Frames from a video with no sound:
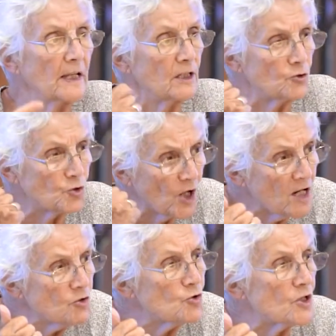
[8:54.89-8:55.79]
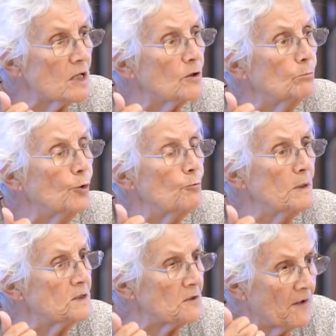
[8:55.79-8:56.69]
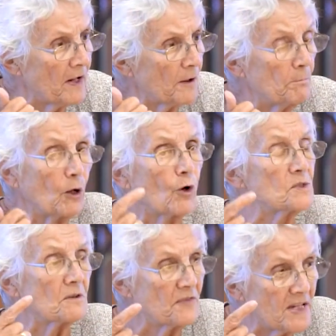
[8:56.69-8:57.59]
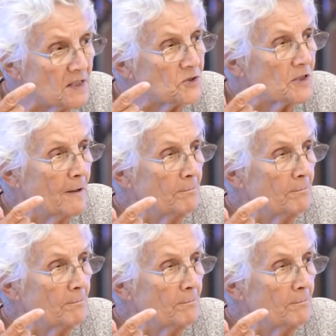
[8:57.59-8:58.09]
in changing the movement of air because of heat.